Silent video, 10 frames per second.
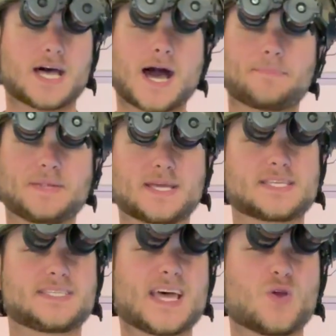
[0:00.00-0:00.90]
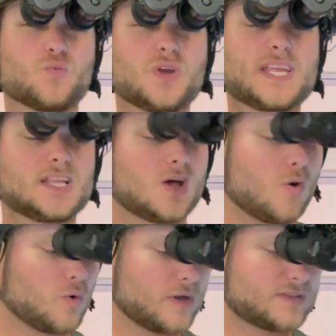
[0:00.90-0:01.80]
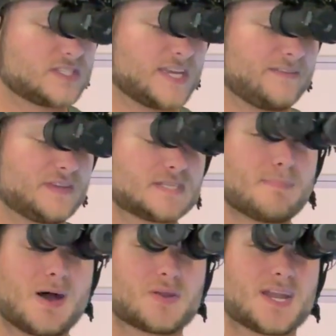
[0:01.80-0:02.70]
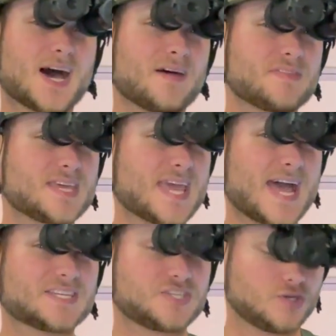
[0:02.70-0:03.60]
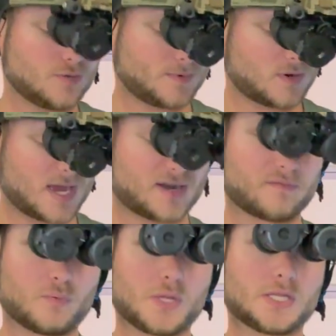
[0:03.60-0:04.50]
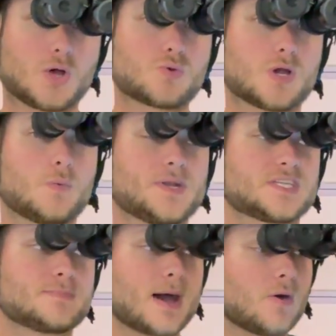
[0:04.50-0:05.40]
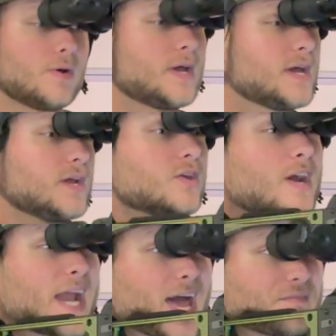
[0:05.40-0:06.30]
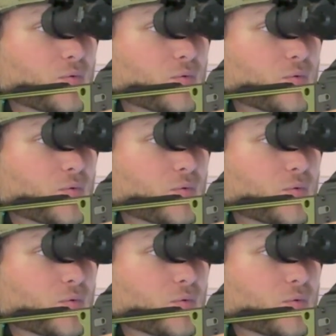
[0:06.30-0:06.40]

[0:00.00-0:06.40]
optic is set really low, or if it's mounted on the gas tube or on a really low co-witness mount, you're gonna have a